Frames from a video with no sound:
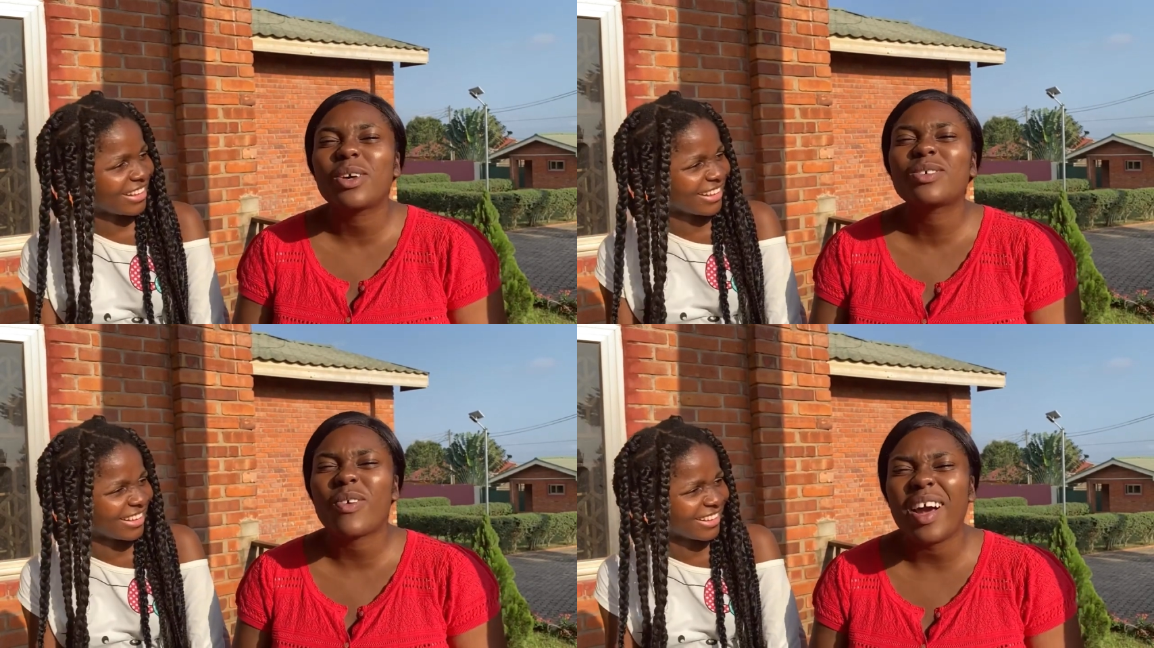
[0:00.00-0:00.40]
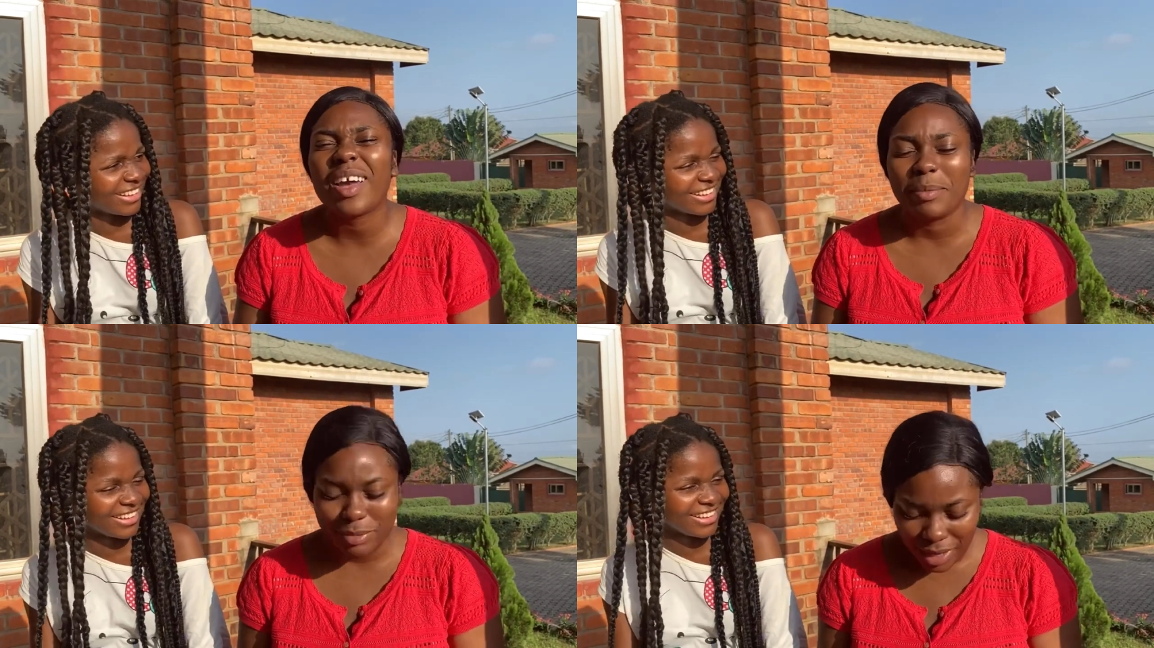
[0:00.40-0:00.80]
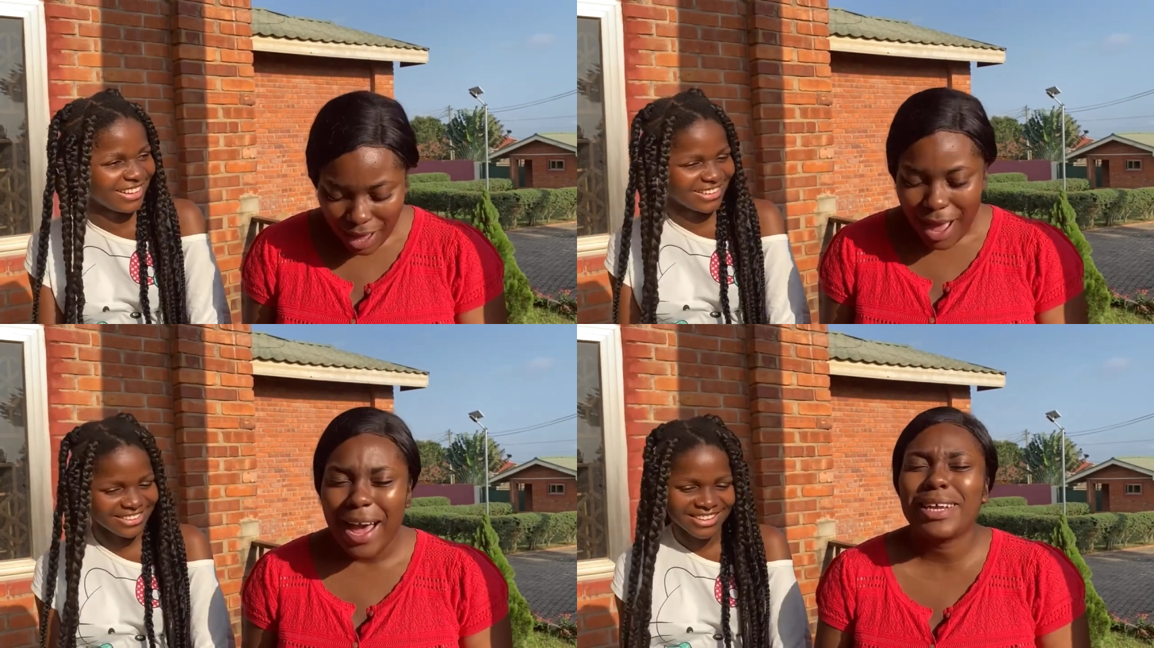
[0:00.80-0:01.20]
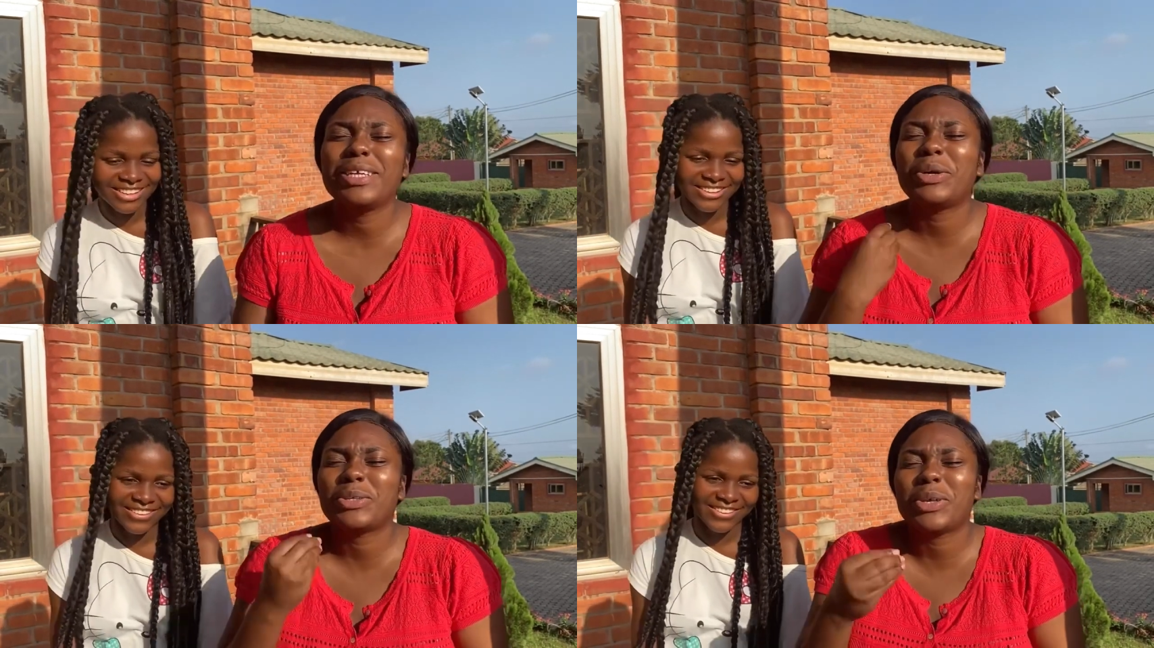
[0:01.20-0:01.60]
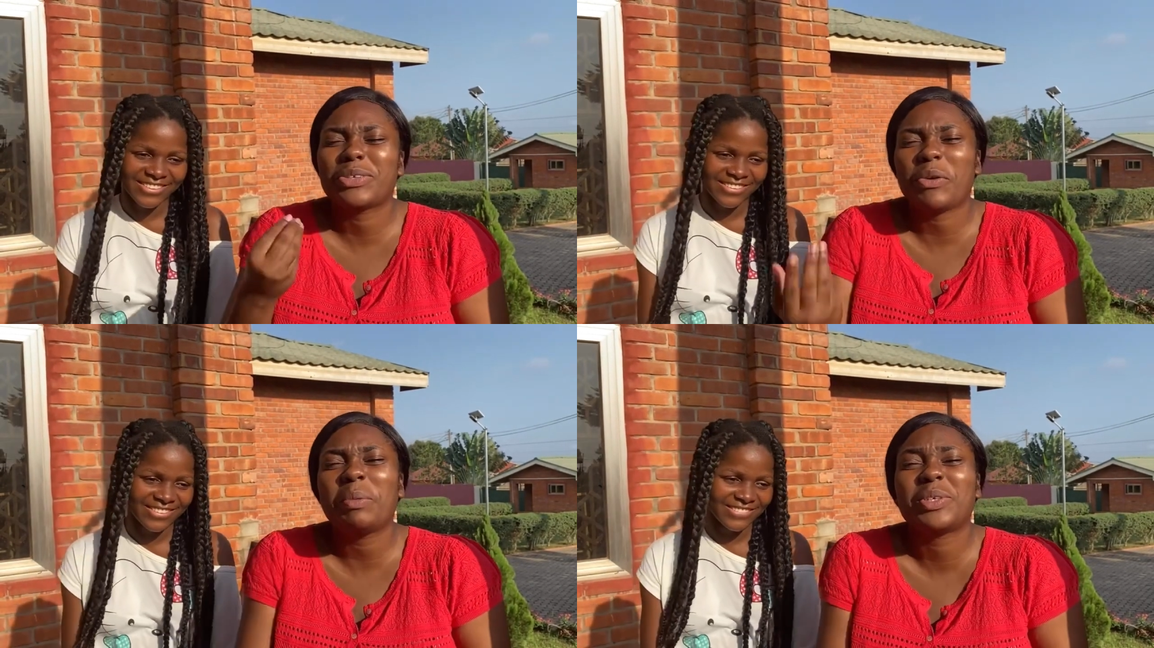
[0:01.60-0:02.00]
Speaker 1: subscribe. I need your
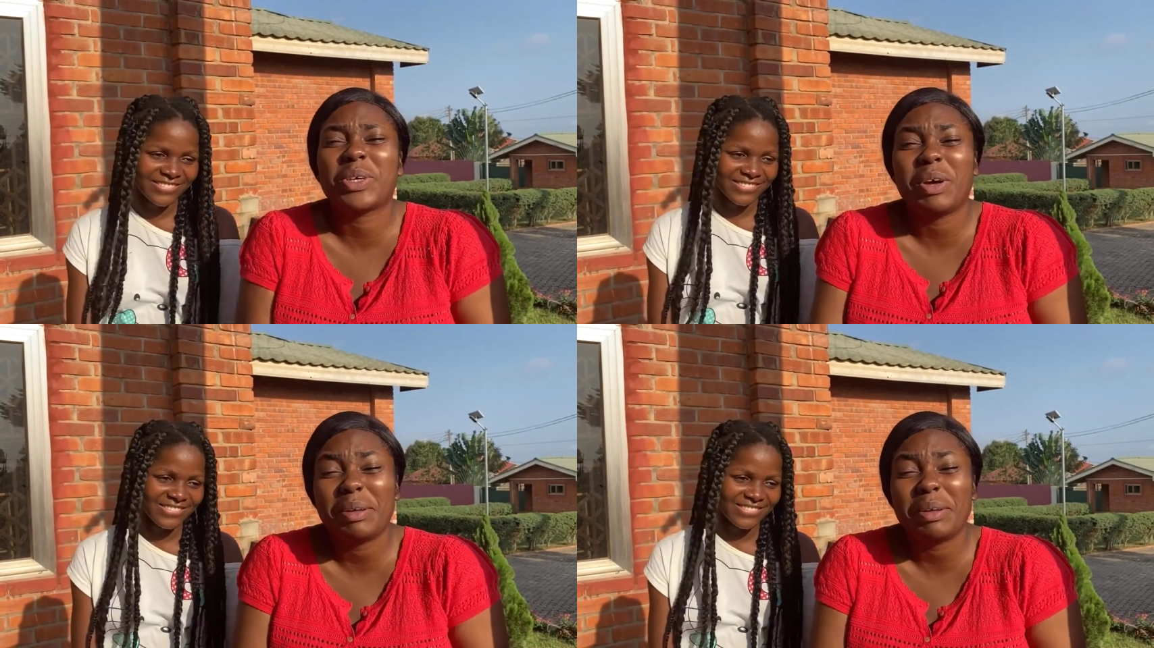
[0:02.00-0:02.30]
subscription,